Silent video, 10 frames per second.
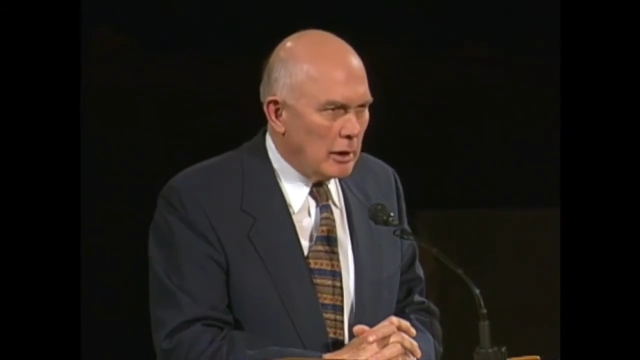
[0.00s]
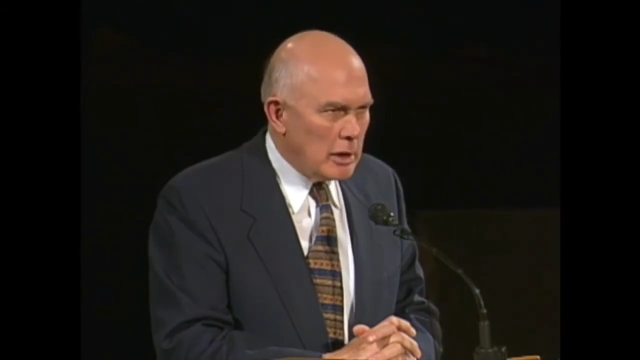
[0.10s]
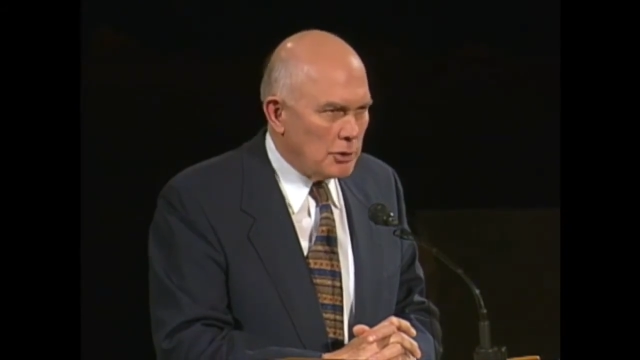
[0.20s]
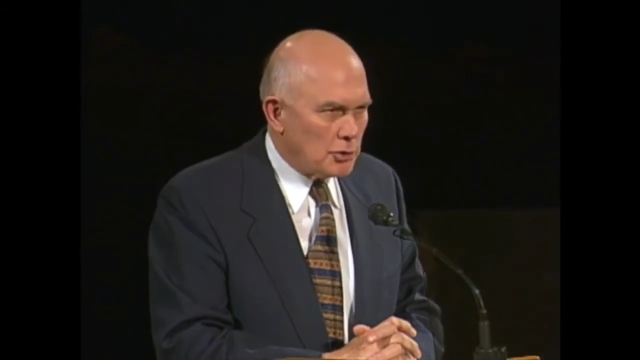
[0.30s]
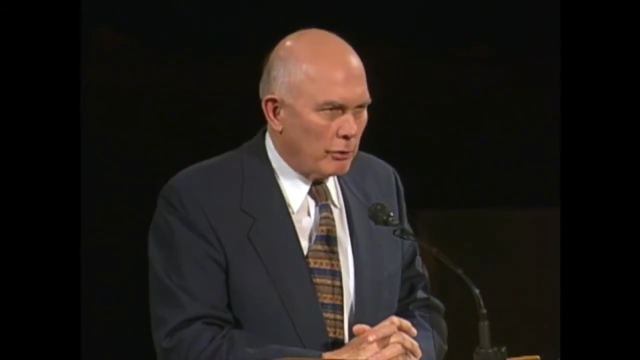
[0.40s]

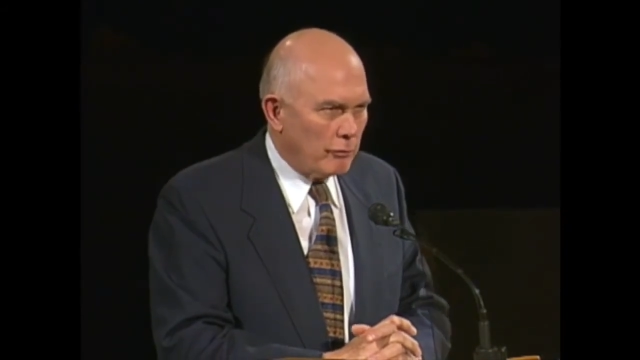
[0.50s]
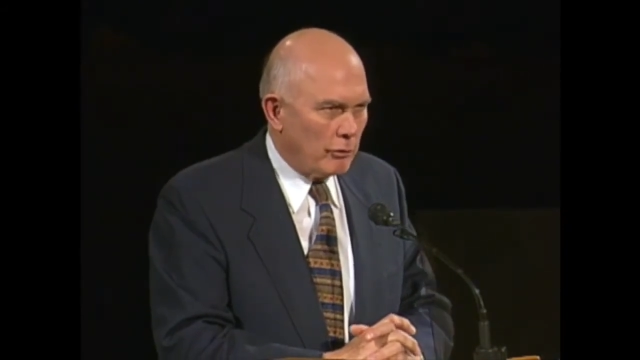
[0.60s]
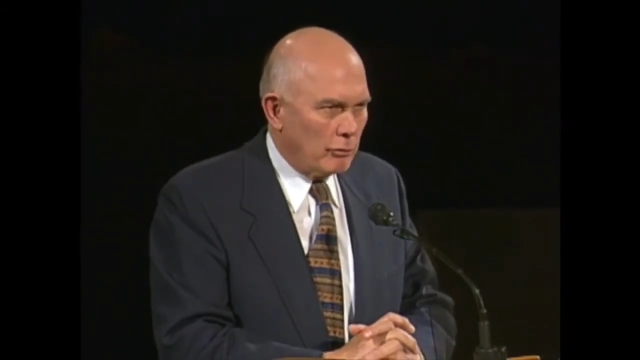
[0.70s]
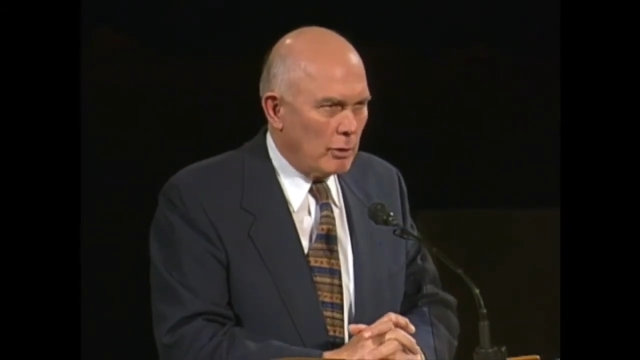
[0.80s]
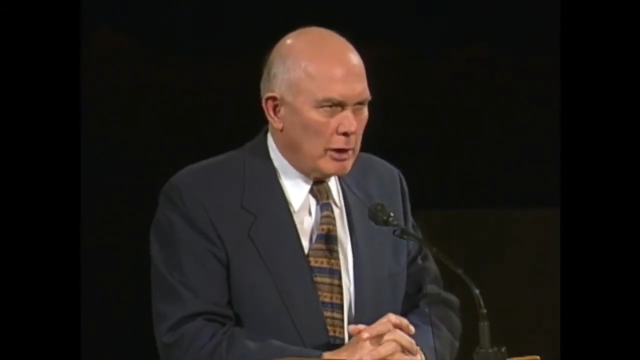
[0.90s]
Each of the
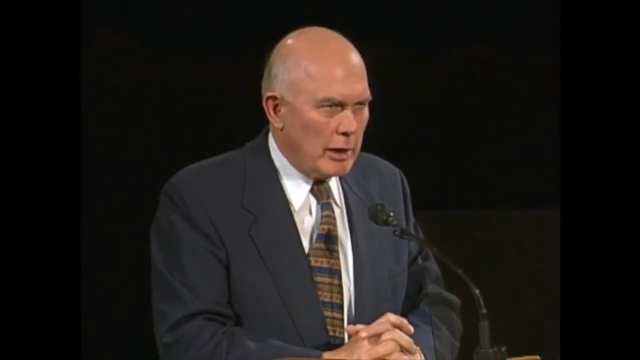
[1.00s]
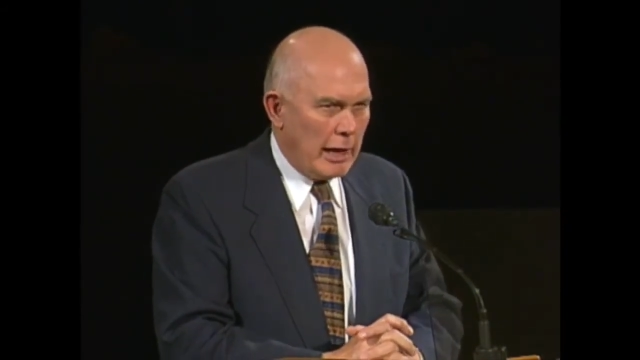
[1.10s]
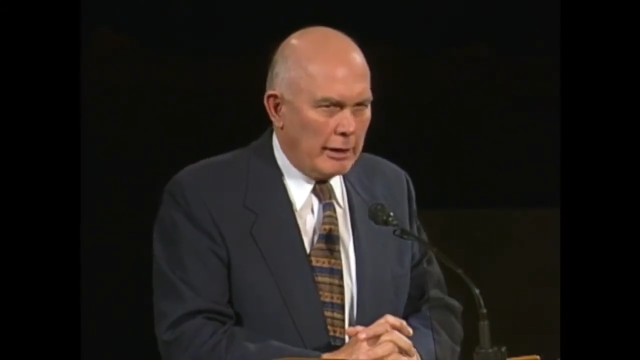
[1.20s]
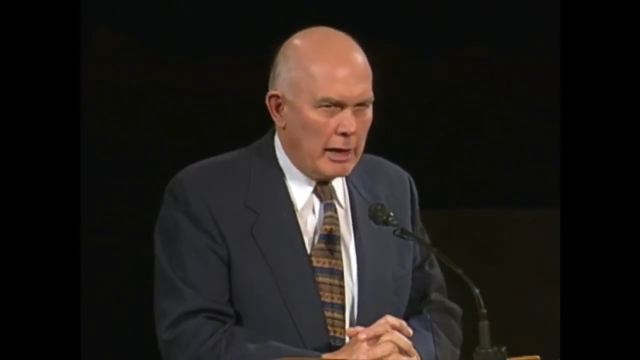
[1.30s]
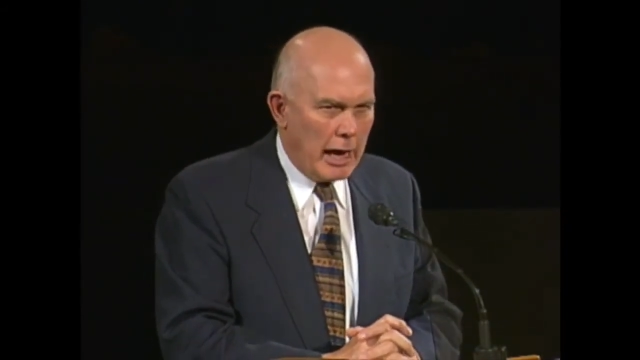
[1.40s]
three
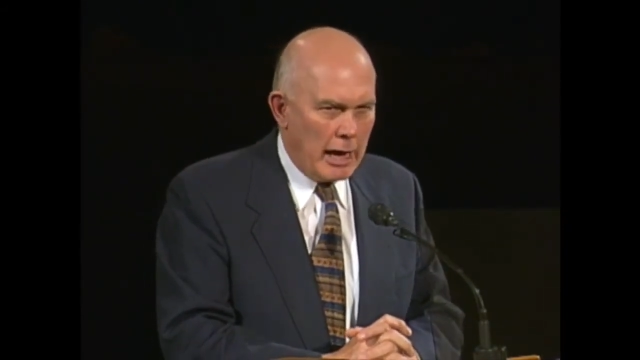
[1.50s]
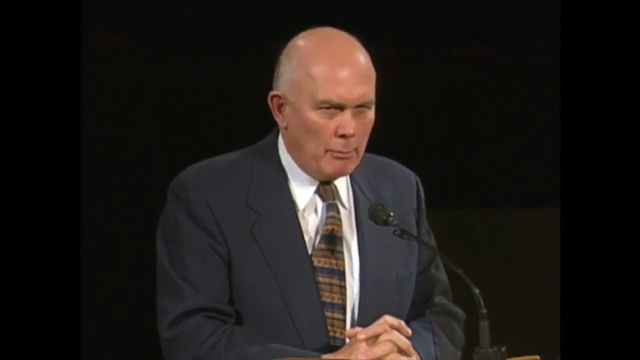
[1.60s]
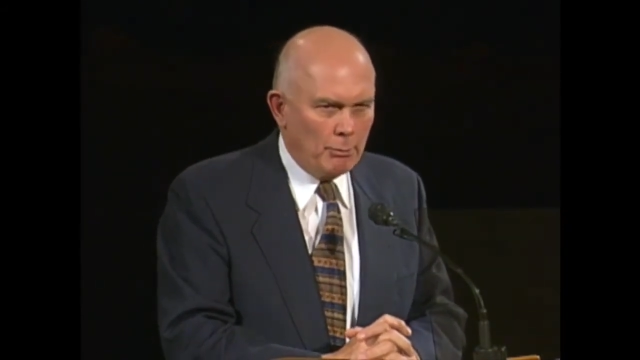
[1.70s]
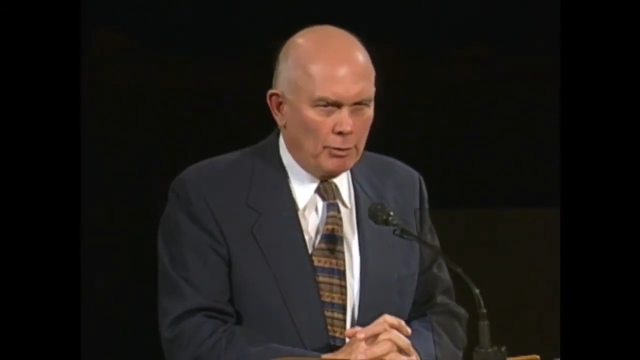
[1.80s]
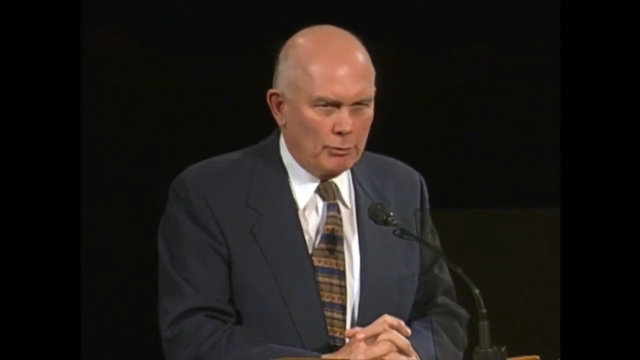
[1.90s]
had
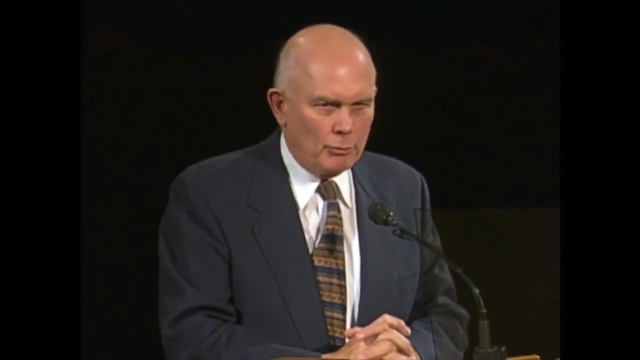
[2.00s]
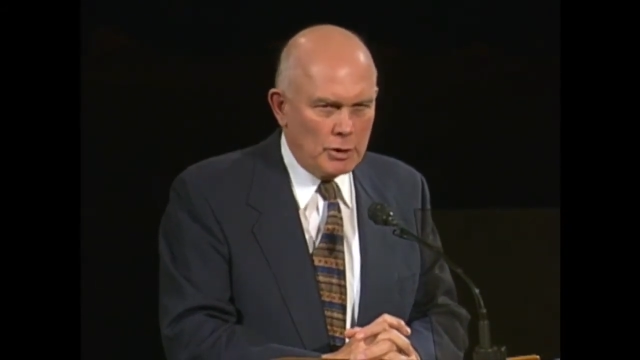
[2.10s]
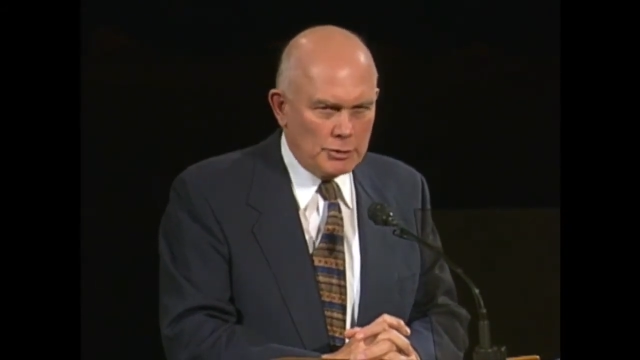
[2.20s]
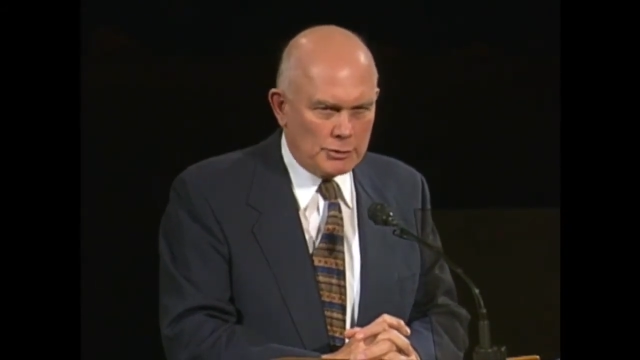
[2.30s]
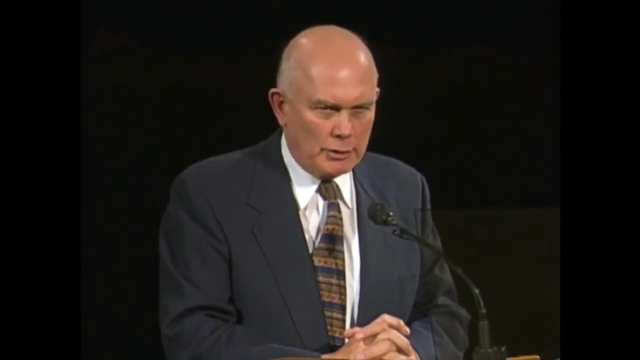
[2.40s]
ample
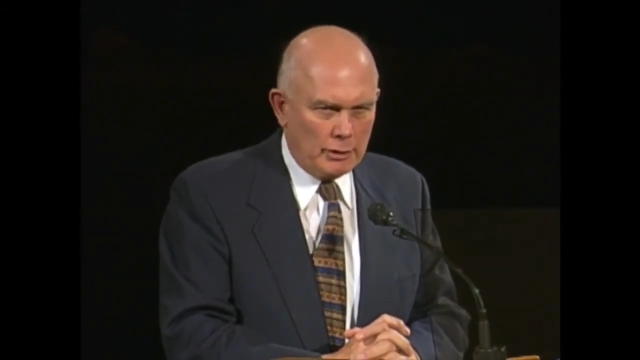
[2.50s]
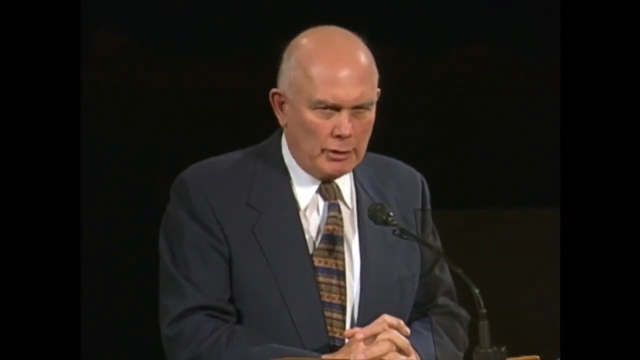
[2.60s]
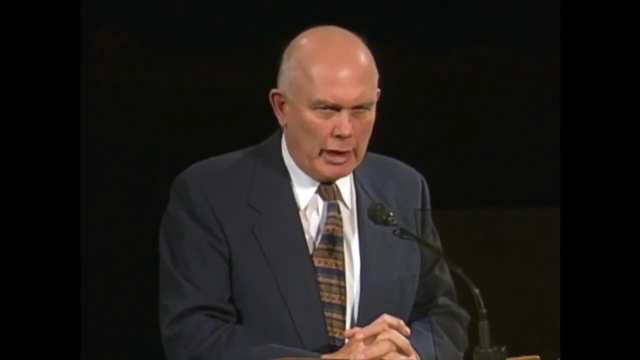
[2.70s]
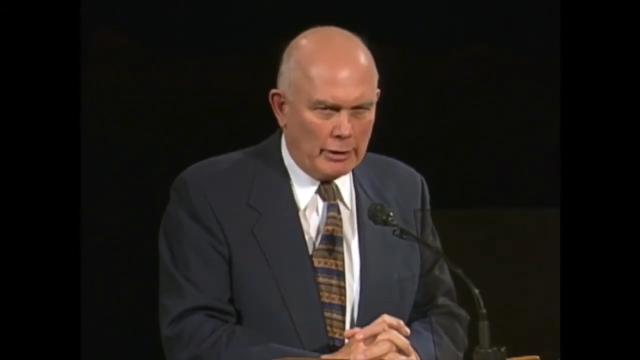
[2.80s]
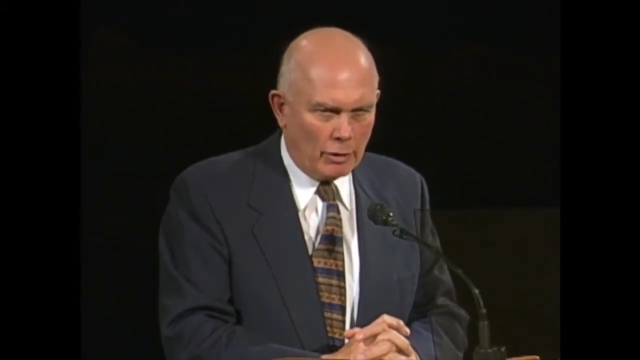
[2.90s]
reason
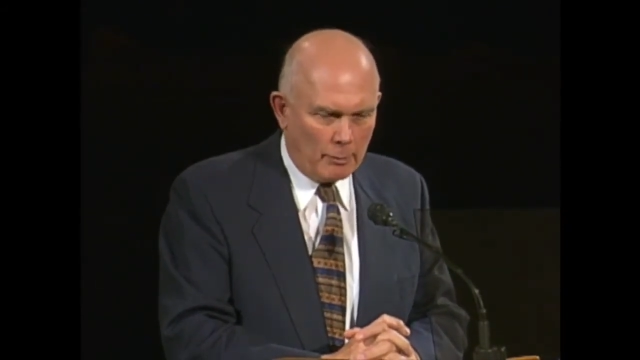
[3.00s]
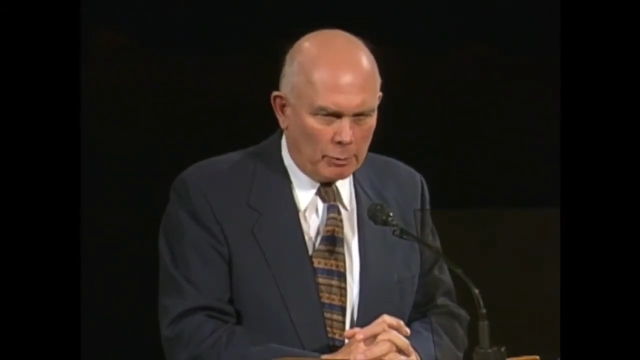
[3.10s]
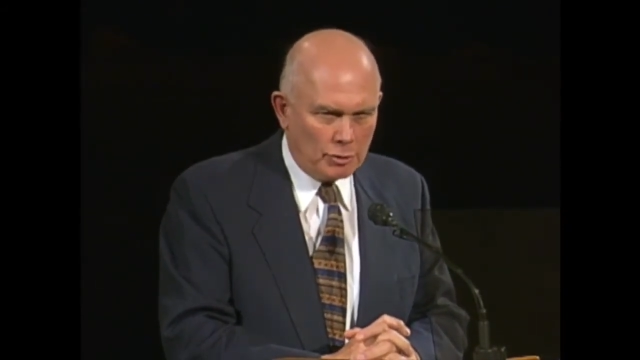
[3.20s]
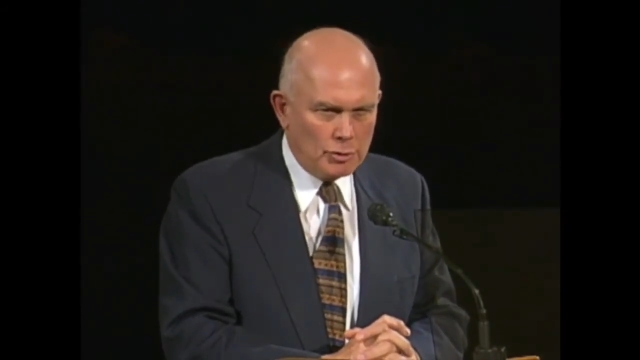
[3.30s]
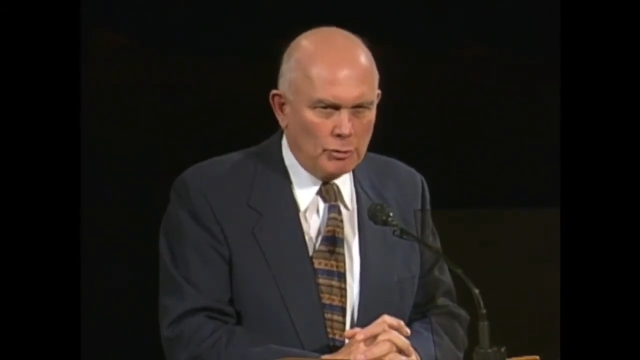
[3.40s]
and
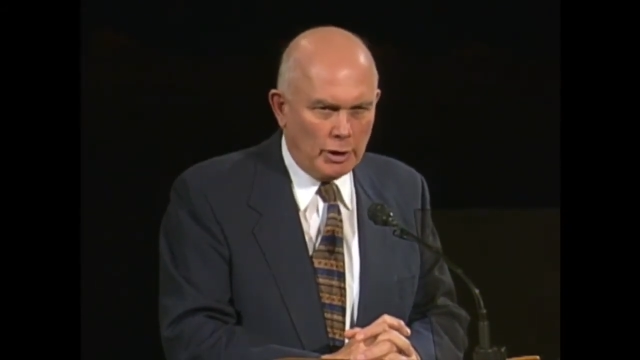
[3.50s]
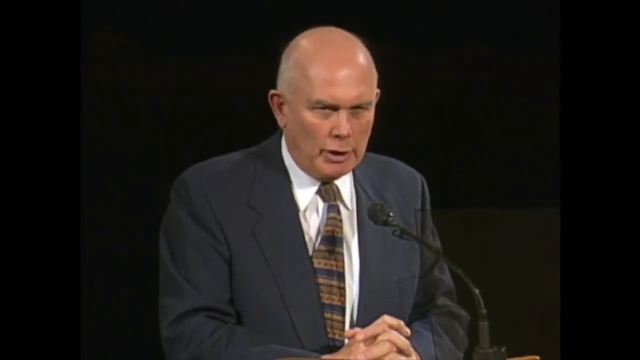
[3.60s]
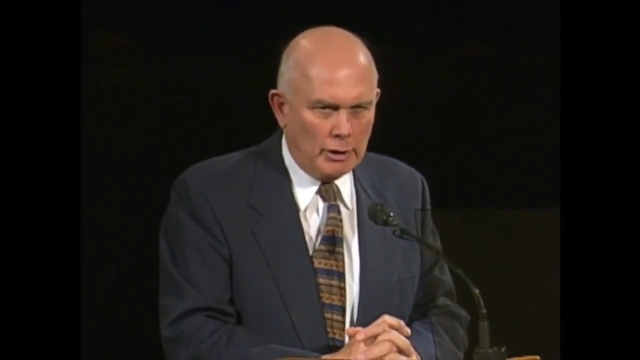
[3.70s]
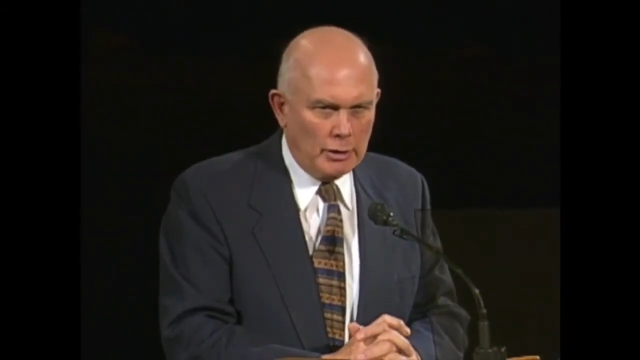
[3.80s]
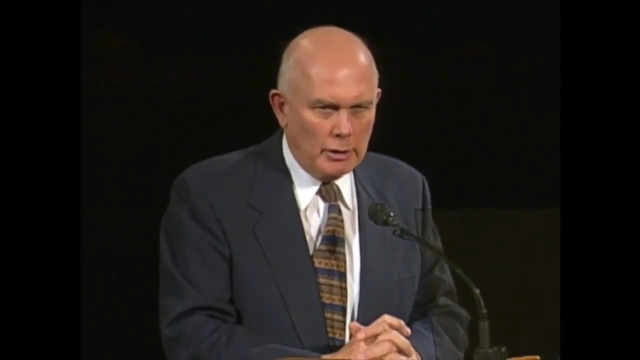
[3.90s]

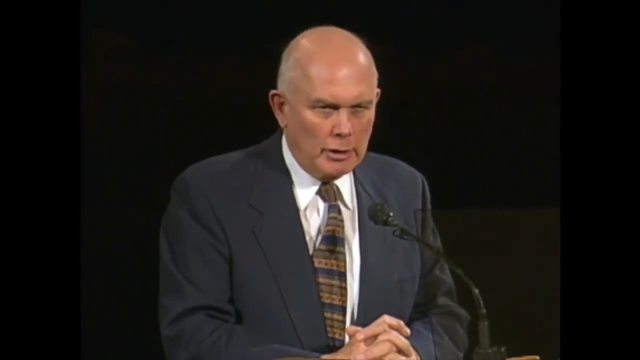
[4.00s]
opportunity